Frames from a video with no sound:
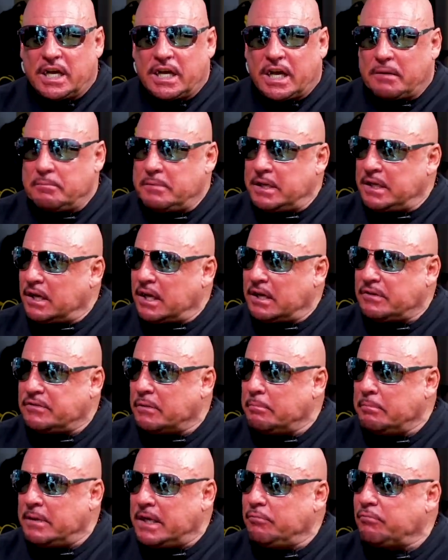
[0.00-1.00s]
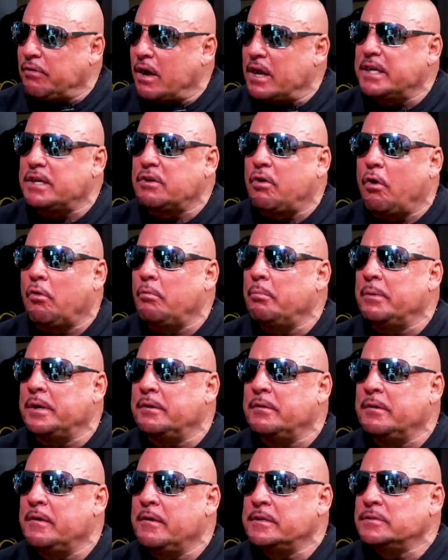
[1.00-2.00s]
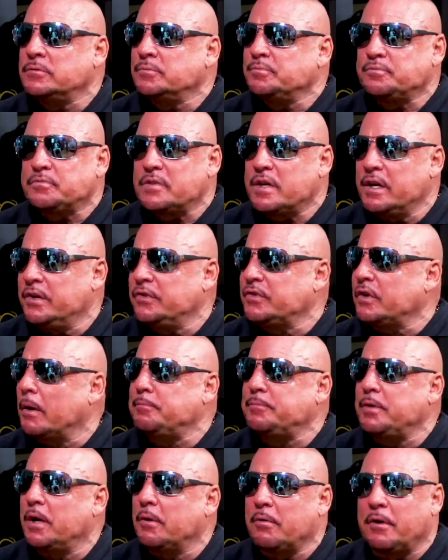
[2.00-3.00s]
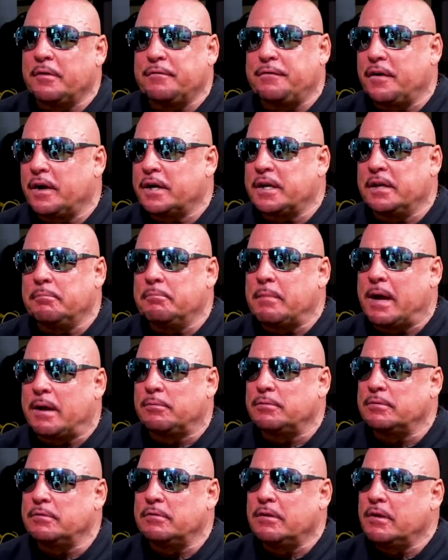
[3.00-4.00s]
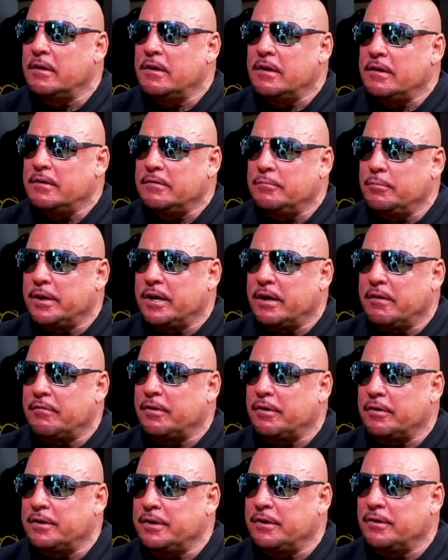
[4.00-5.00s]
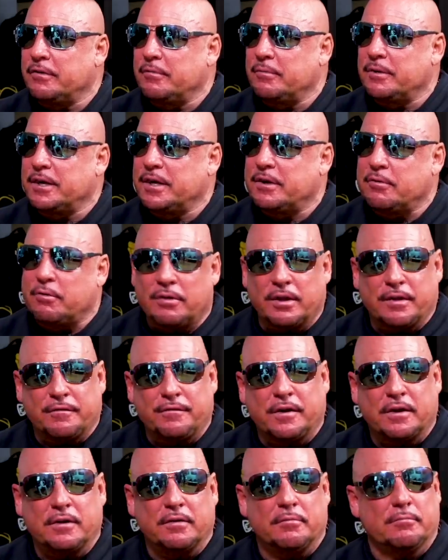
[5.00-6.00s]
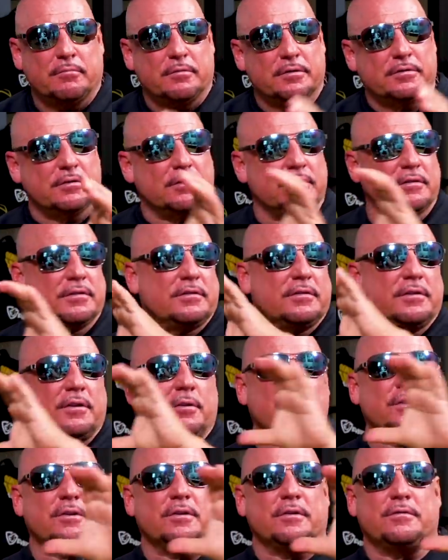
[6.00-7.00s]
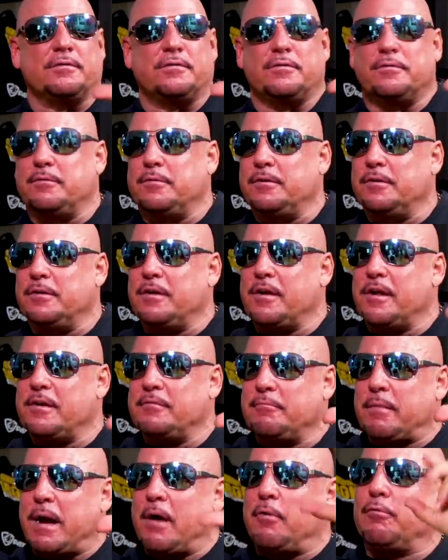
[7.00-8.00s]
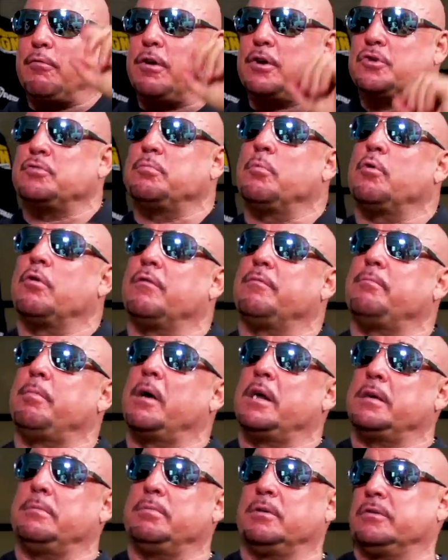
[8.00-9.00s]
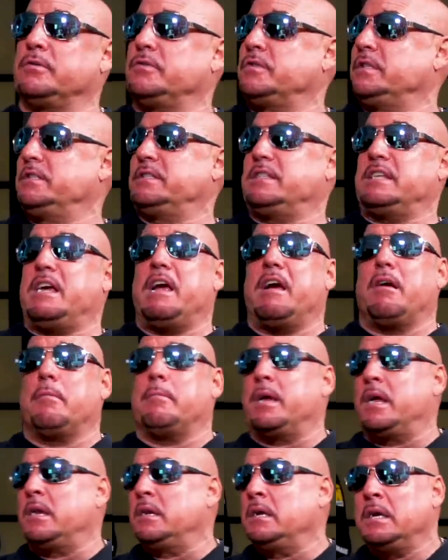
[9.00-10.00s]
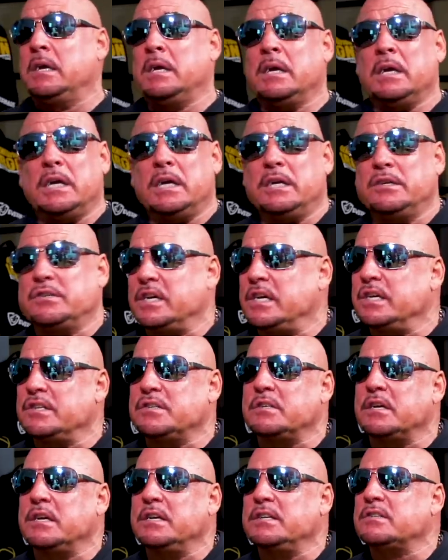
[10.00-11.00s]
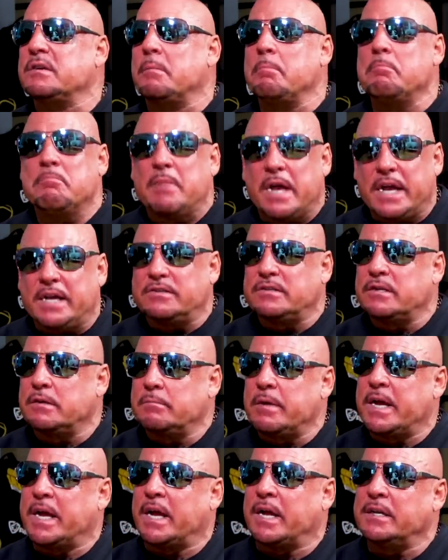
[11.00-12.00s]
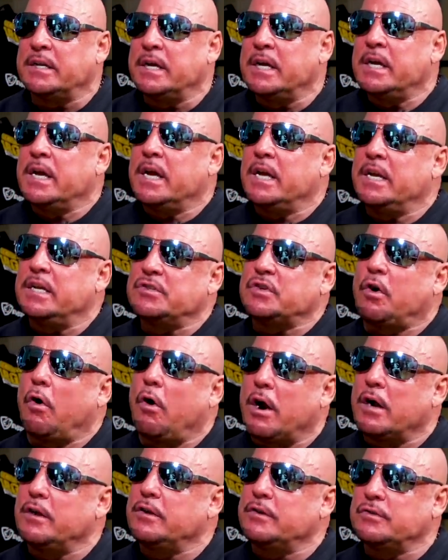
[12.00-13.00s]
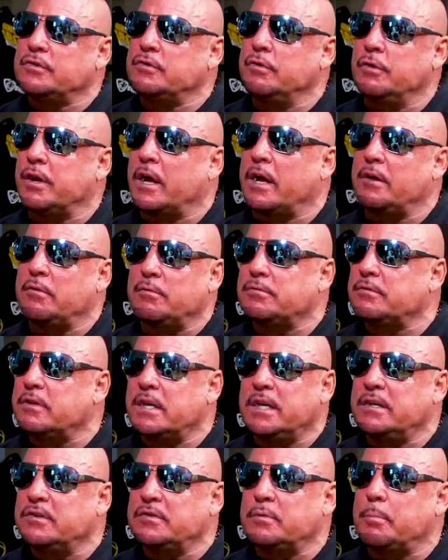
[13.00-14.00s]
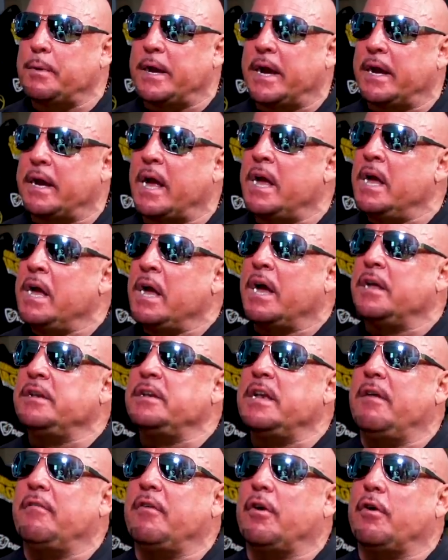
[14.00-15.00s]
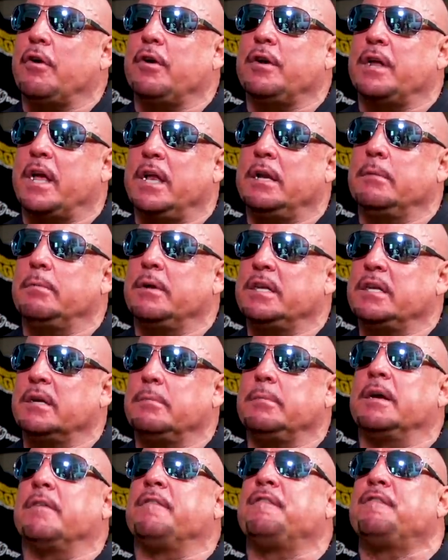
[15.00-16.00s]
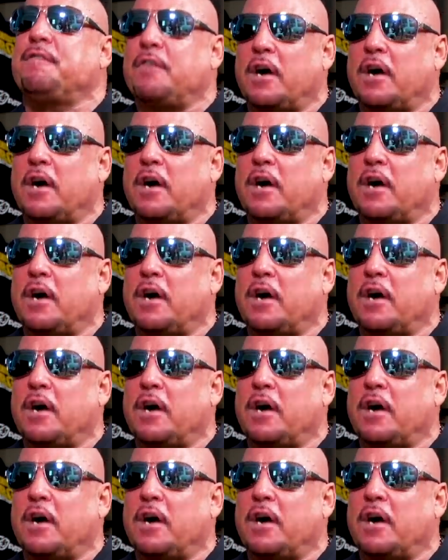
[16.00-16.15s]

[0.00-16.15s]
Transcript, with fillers: I mean, to me, Ronnie Coleman is up there on fucking Mount whatever, you know, what do they call that fucking, with the, you know, with the... Rushmore. Mount Rushmore of bodybuilders. He's there, man. He's an amazing man, and his heart is good. I don't think he's a bad guy. I never heard anybody give me a.